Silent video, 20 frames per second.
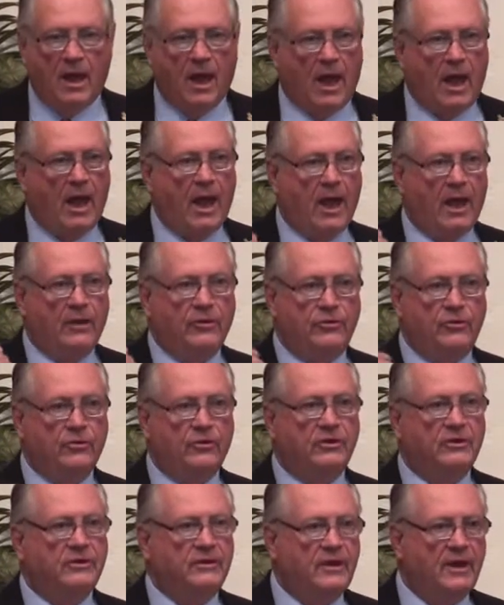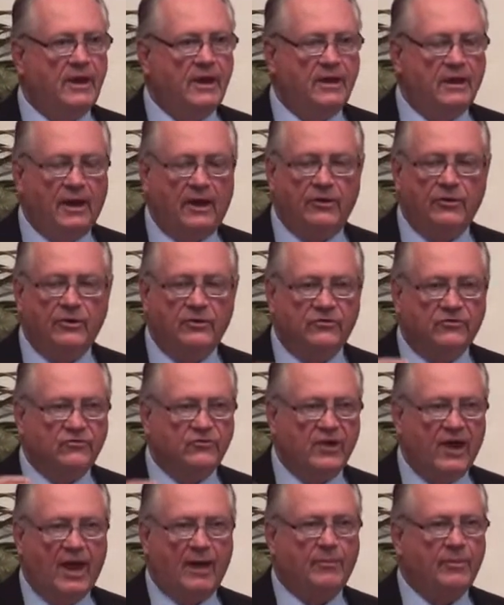And you can take and you can
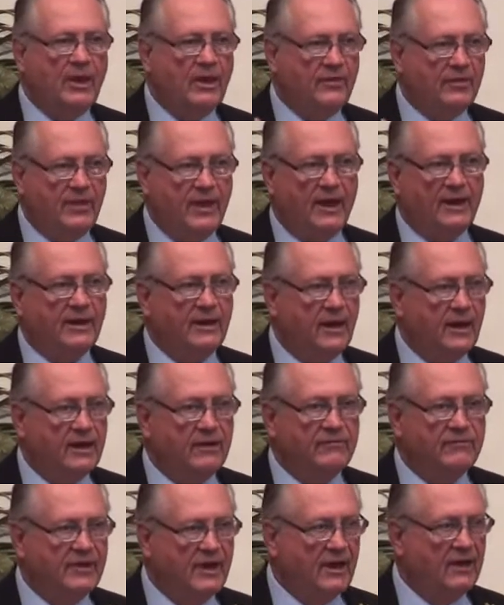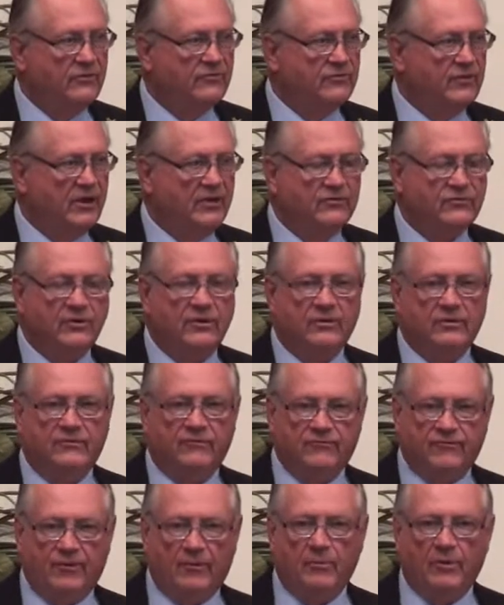stop that kind of nonsense
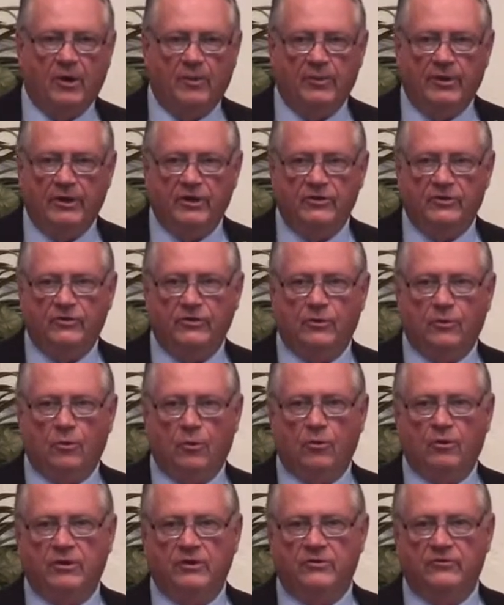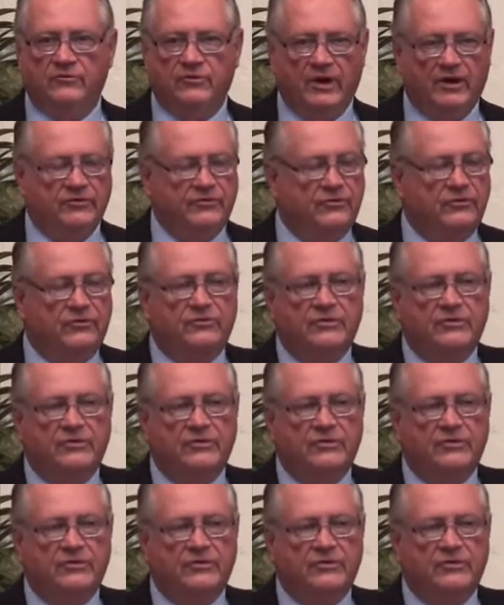from coming into your organization.